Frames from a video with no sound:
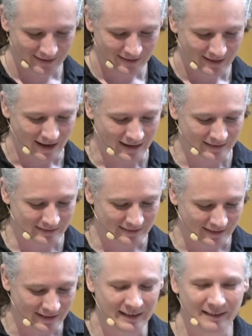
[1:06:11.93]
And
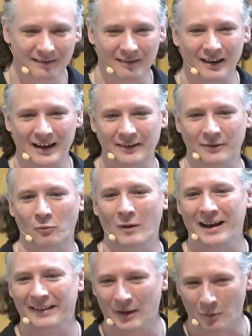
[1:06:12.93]
he didn't like the
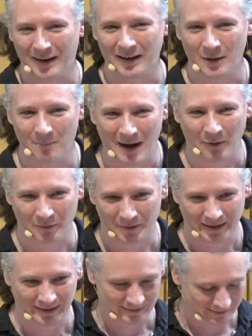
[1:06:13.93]
way they went about
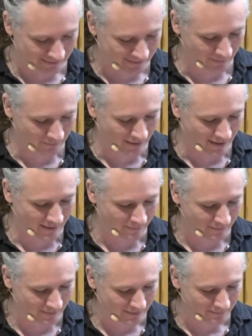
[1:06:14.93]
things
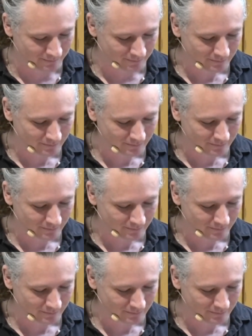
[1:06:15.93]
sometimes.